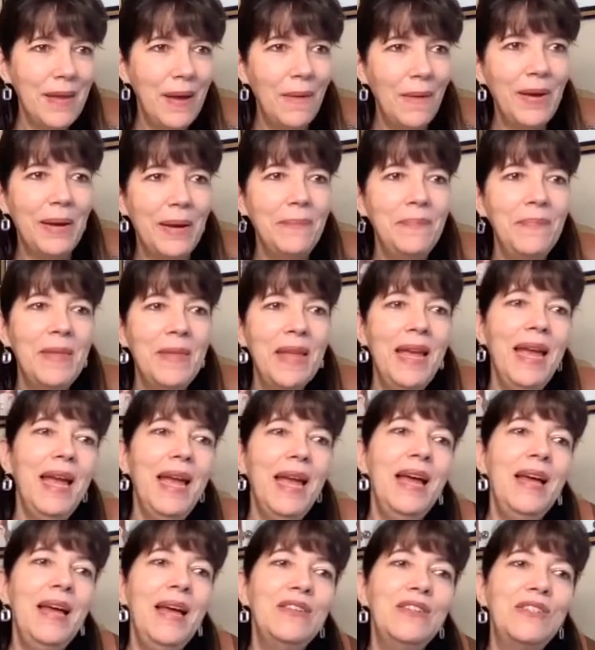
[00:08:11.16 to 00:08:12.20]
Okay,
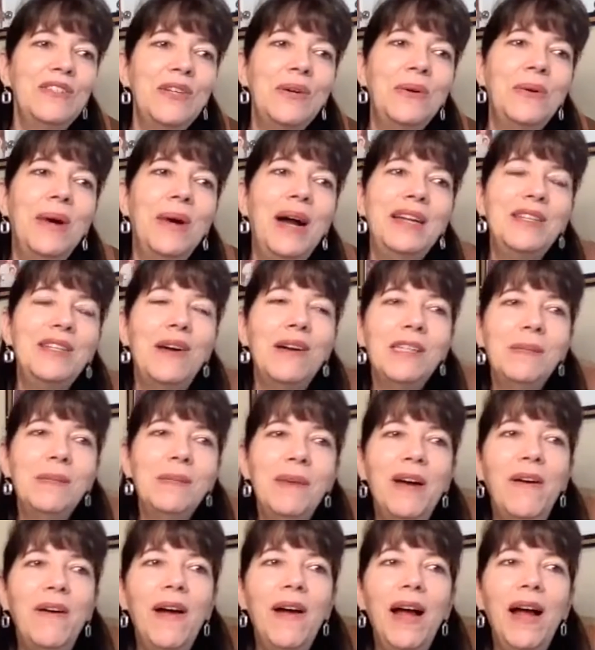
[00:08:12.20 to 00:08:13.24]
so I talked
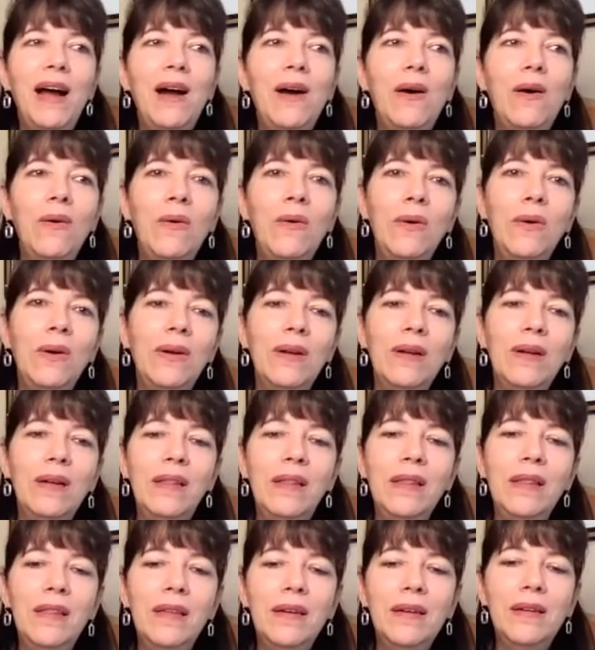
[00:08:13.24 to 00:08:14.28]
about how
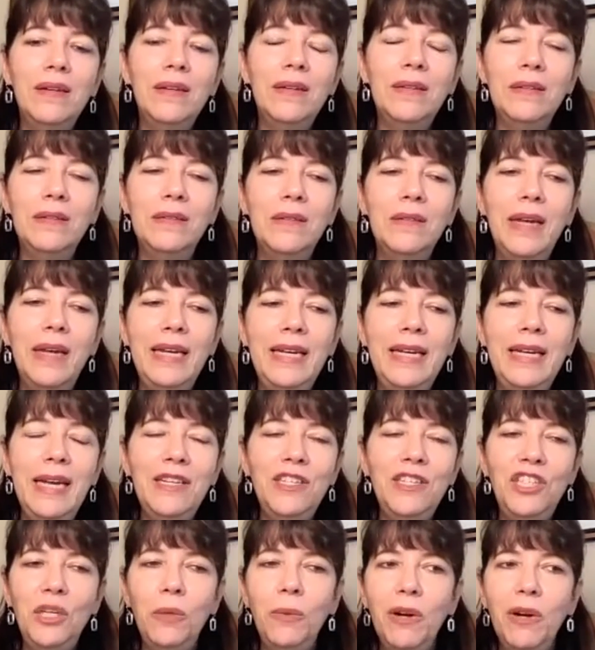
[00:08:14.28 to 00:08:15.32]
the
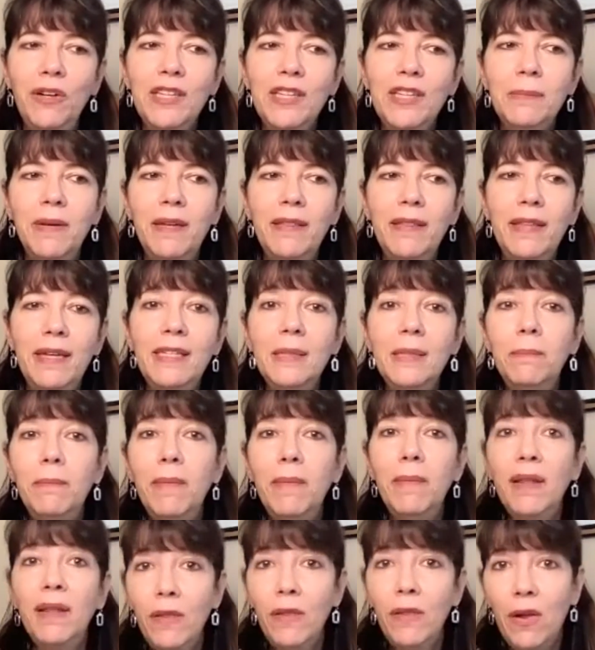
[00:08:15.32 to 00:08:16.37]
ADHD Awareness Month is a
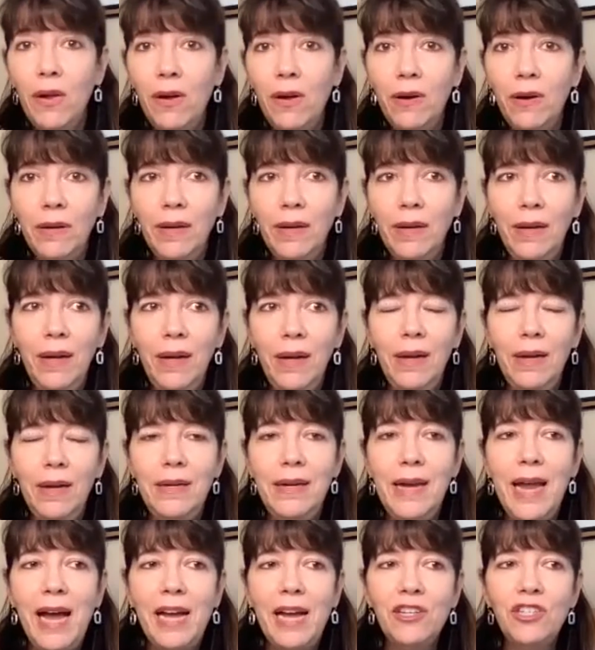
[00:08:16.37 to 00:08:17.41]
month-long
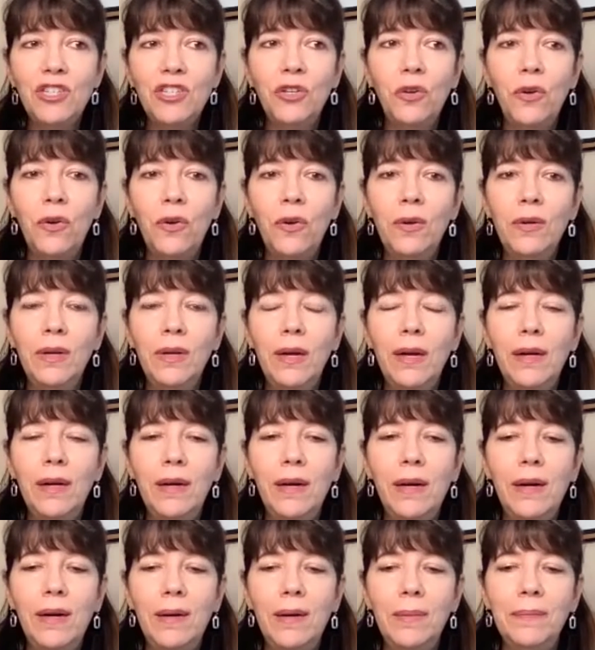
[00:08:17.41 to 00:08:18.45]
national
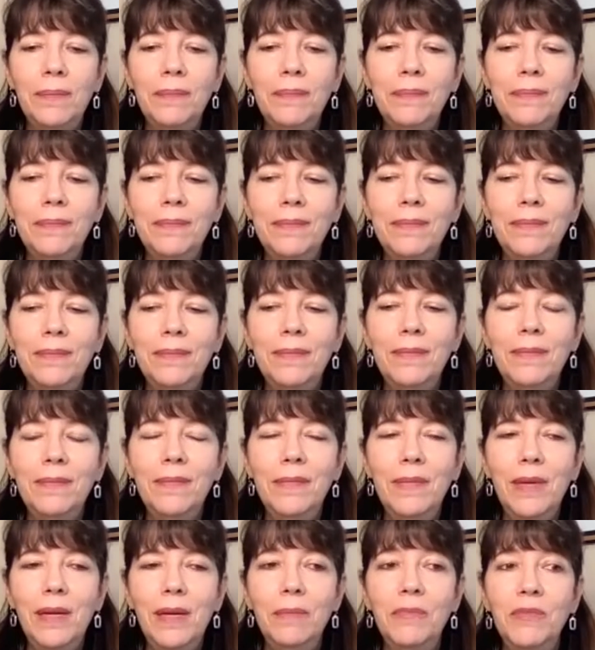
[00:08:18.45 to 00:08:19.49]

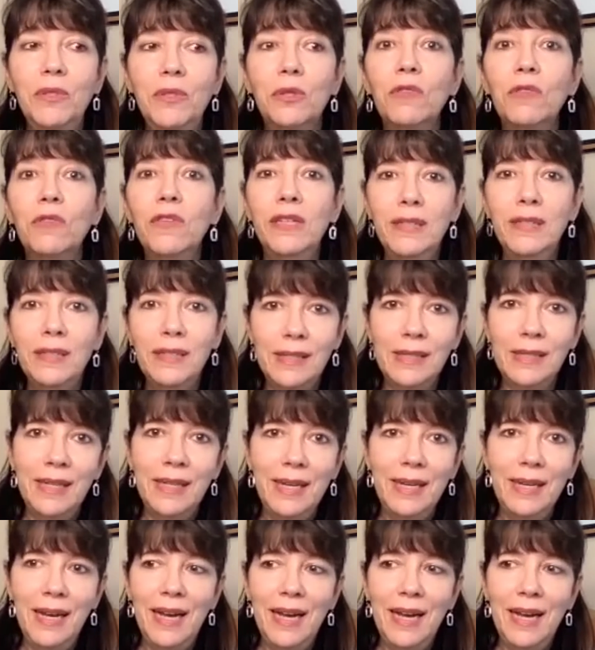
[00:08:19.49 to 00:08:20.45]
observance,